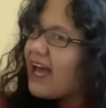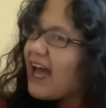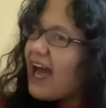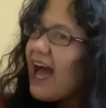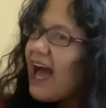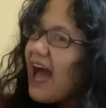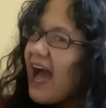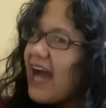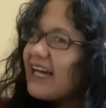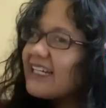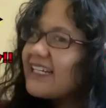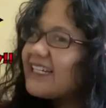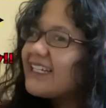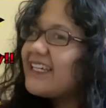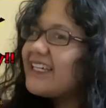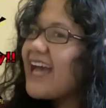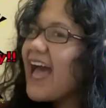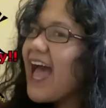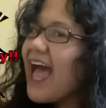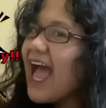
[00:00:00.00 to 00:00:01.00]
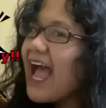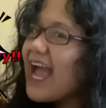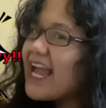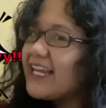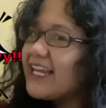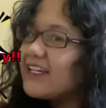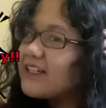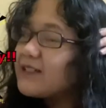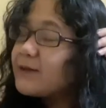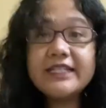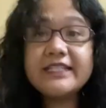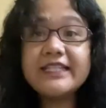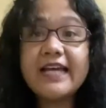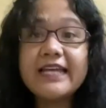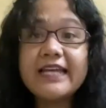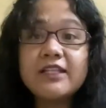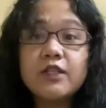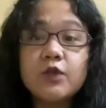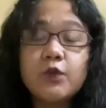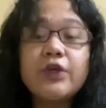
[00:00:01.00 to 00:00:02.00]
A guy! The
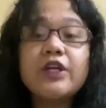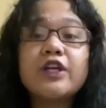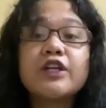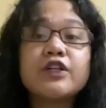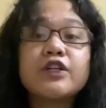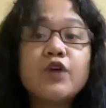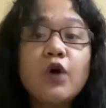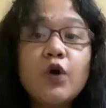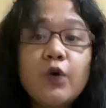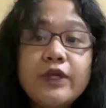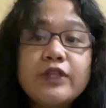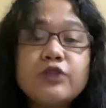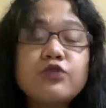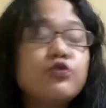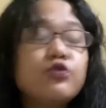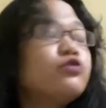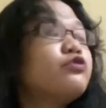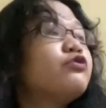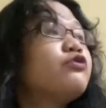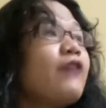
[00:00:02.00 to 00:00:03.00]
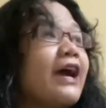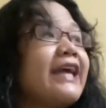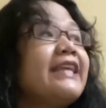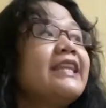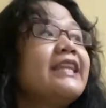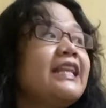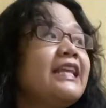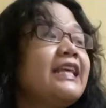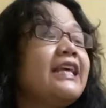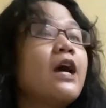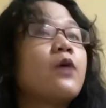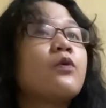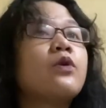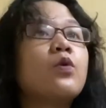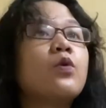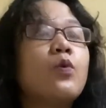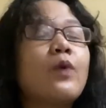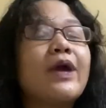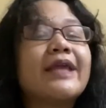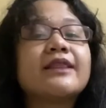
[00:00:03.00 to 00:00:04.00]
title, we are going to do finally our
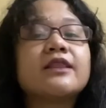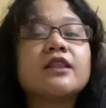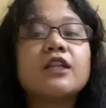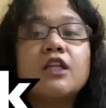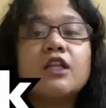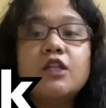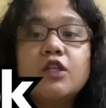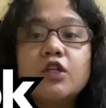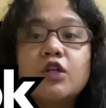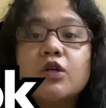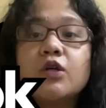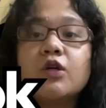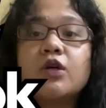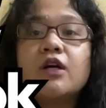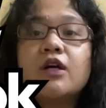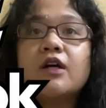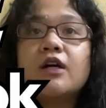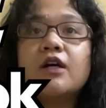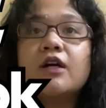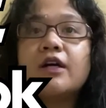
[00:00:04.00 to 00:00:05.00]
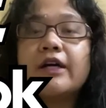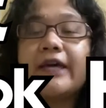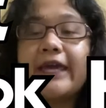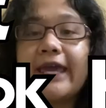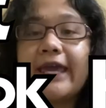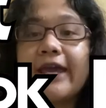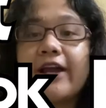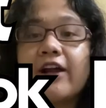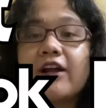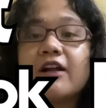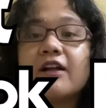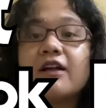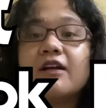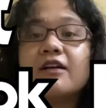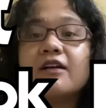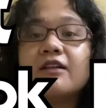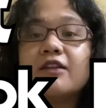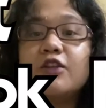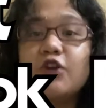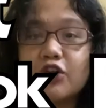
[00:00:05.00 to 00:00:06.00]
wet look hair
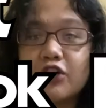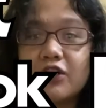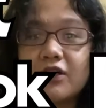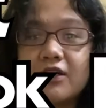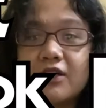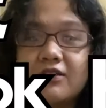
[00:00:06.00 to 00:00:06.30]
look.